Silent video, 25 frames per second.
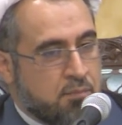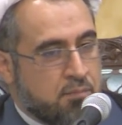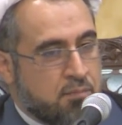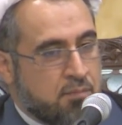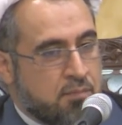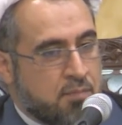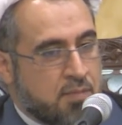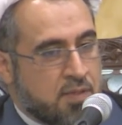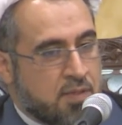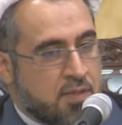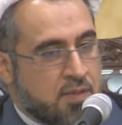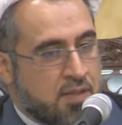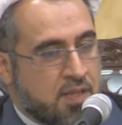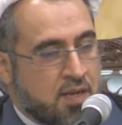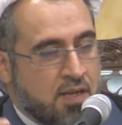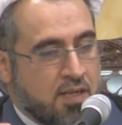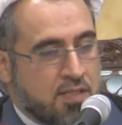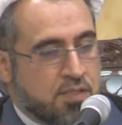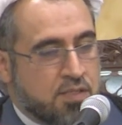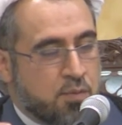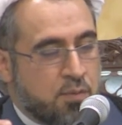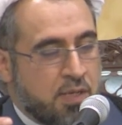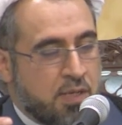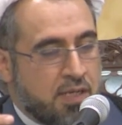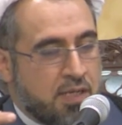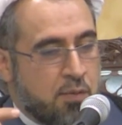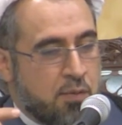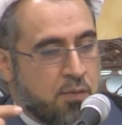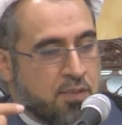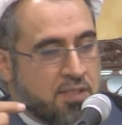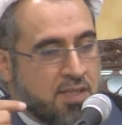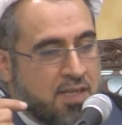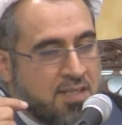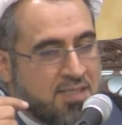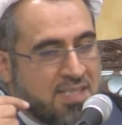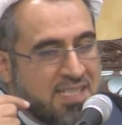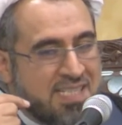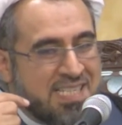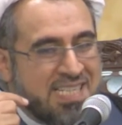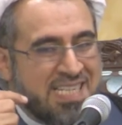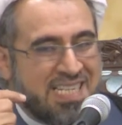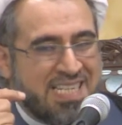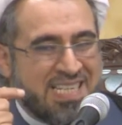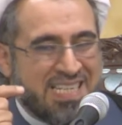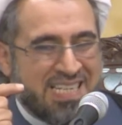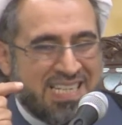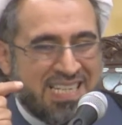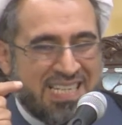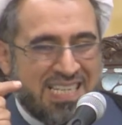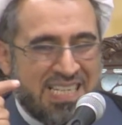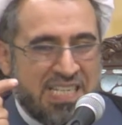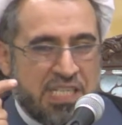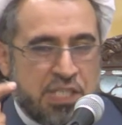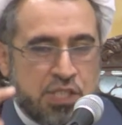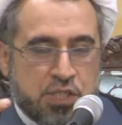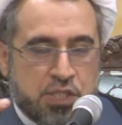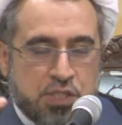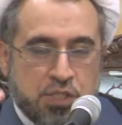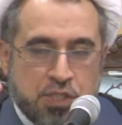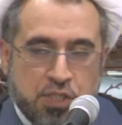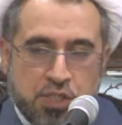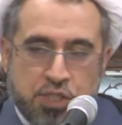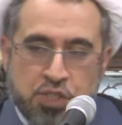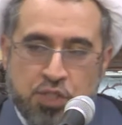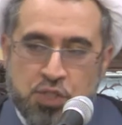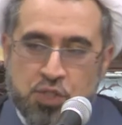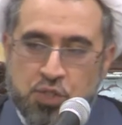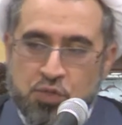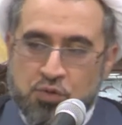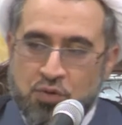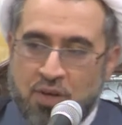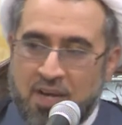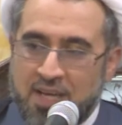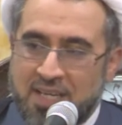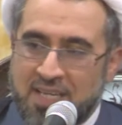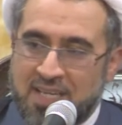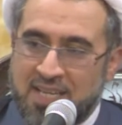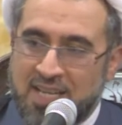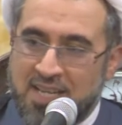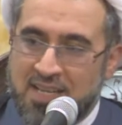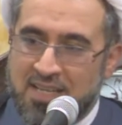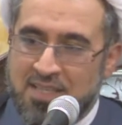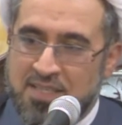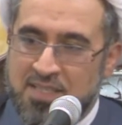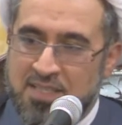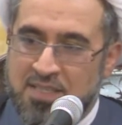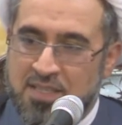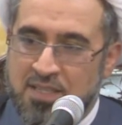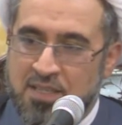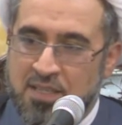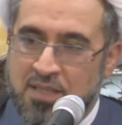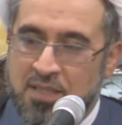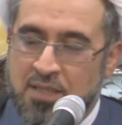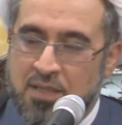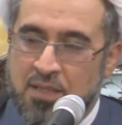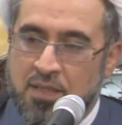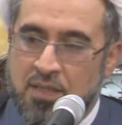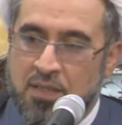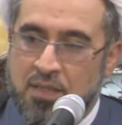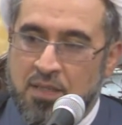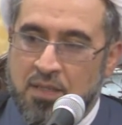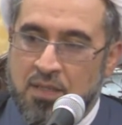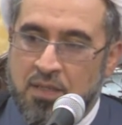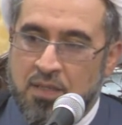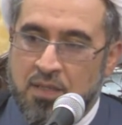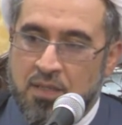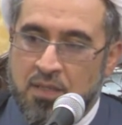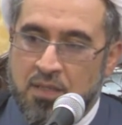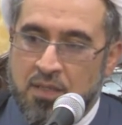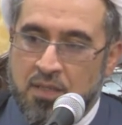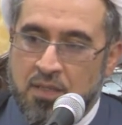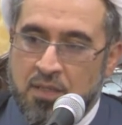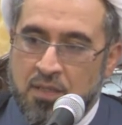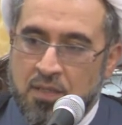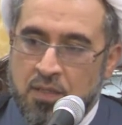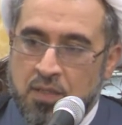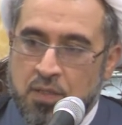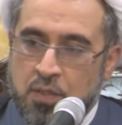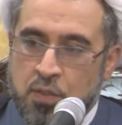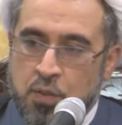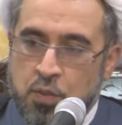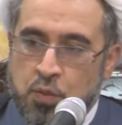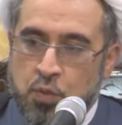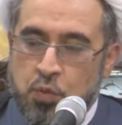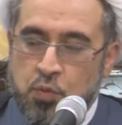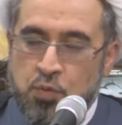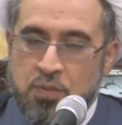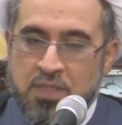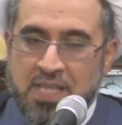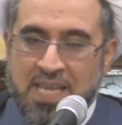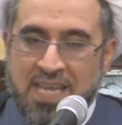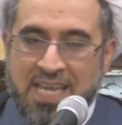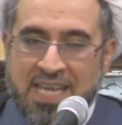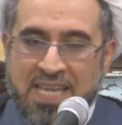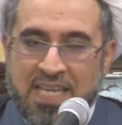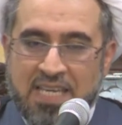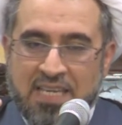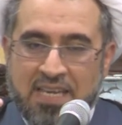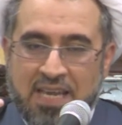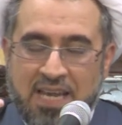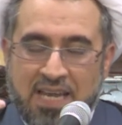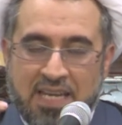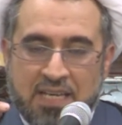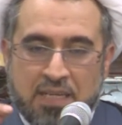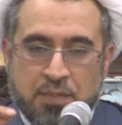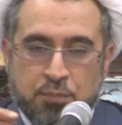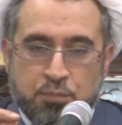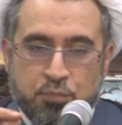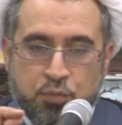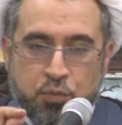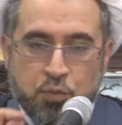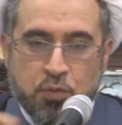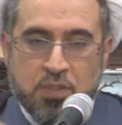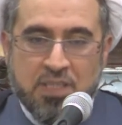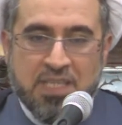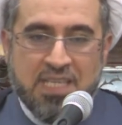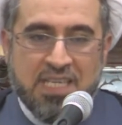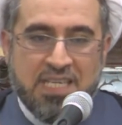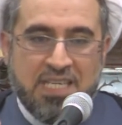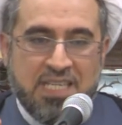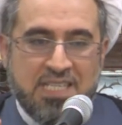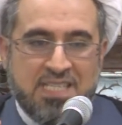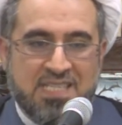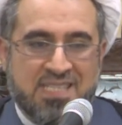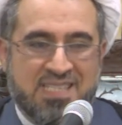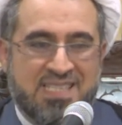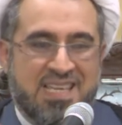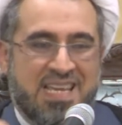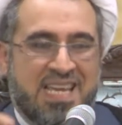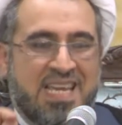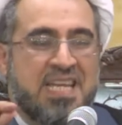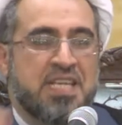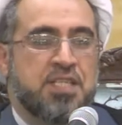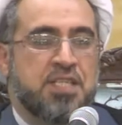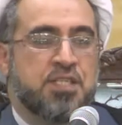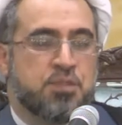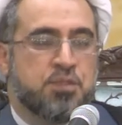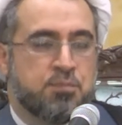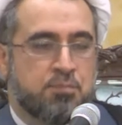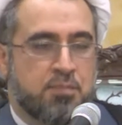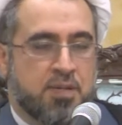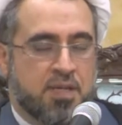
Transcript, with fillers: Then Allah subhanahu wa ta'ala says he, he, he struggles to take and put his hizb